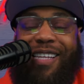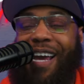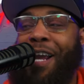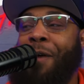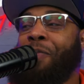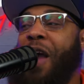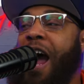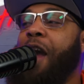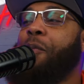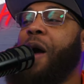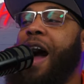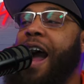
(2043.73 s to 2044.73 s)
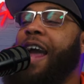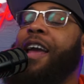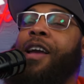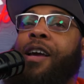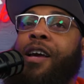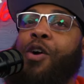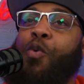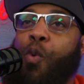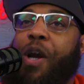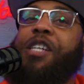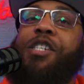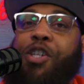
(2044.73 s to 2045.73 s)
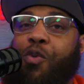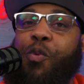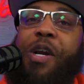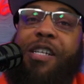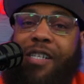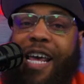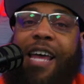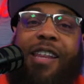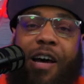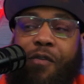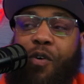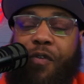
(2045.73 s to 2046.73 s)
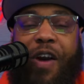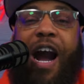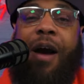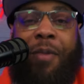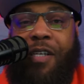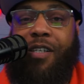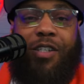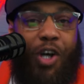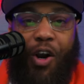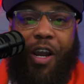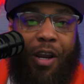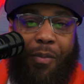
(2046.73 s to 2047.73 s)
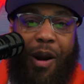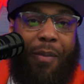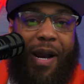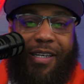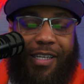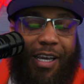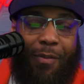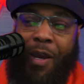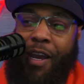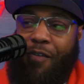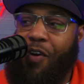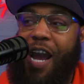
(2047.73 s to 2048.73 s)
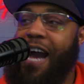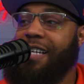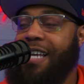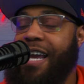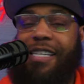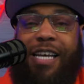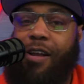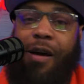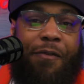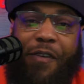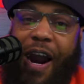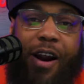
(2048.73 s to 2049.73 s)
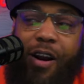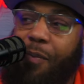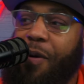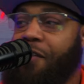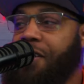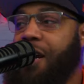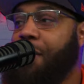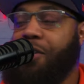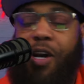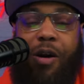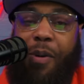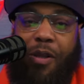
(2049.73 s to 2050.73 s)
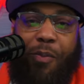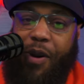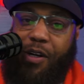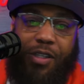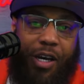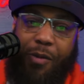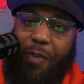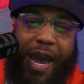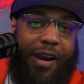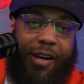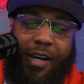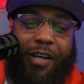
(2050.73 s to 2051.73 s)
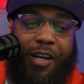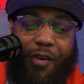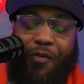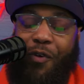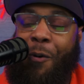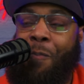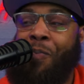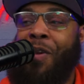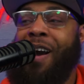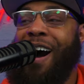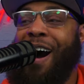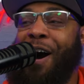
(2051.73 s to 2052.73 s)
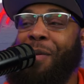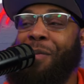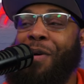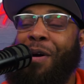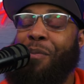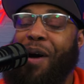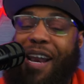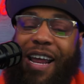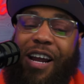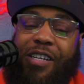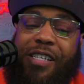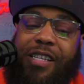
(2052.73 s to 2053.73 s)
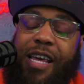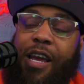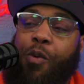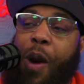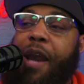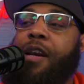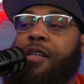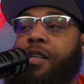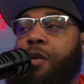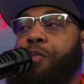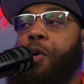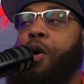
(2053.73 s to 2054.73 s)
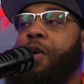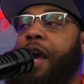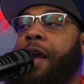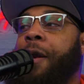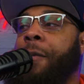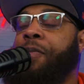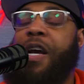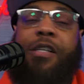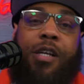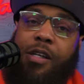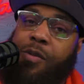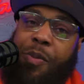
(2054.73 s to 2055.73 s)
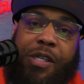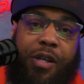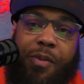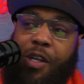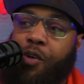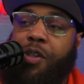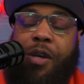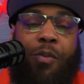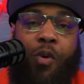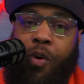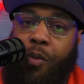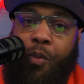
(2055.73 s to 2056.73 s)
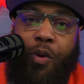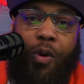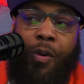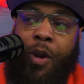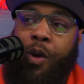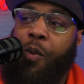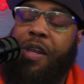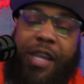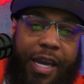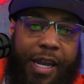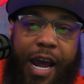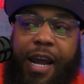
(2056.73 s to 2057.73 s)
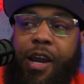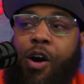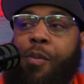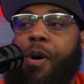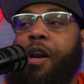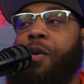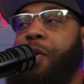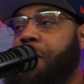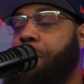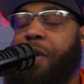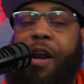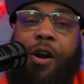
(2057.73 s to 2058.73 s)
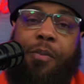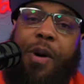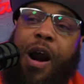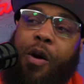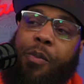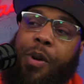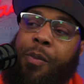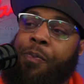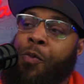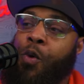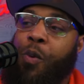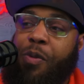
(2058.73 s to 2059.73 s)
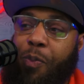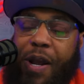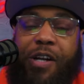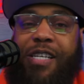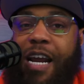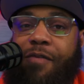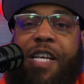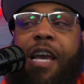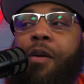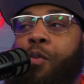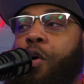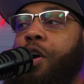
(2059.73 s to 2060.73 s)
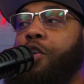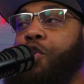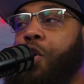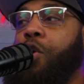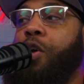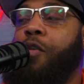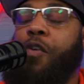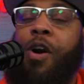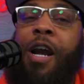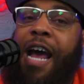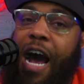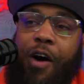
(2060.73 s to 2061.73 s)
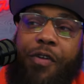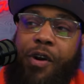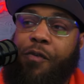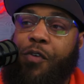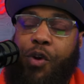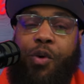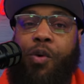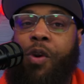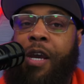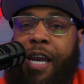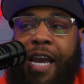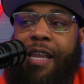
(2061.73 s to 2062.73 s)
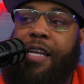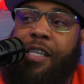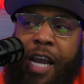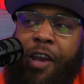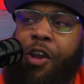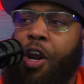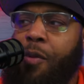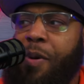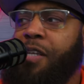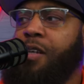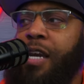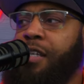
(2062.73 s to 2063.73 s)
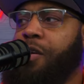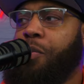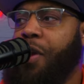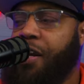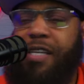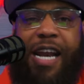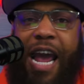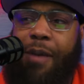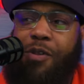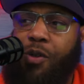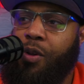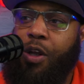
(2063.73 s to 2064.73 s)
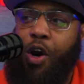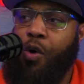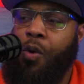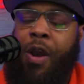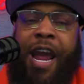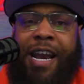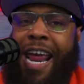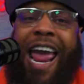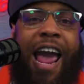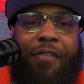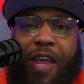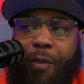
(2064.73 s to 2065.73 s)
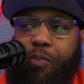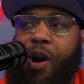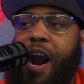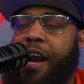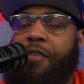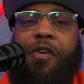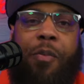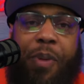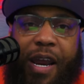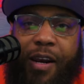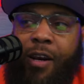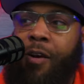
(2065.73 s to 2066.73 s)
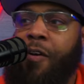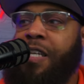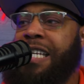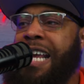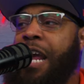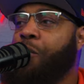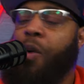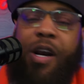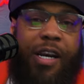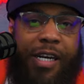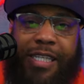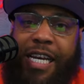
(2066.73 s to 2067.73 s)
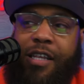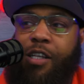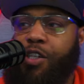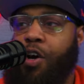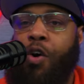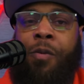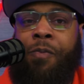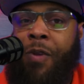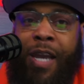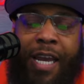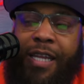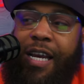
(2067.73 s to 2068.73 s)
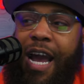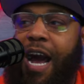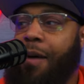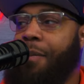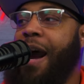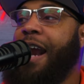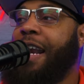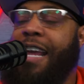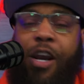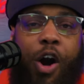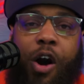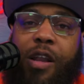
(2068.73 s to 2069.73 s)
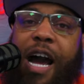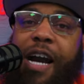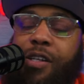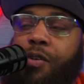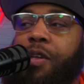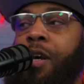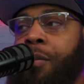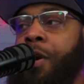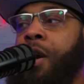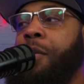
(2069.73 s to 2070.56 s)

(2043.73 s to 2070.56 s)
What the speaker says: Like, I wish to reach that level of calmness in talking about my team. If you guys can't tell, I'm fired up every time I talk about the Bears, good, bad, and indifferent. But here's the thing. Waiting until the pro day, that's going to be something you see more and more. With the NIL money, with the player empowerment, with players kind of taking more control over how they're viewed in this. Yeah, they're going to be get some players that absolutely go and they have that pride of competitiveness and wanting to set the tone in the combine and get all eyes on them.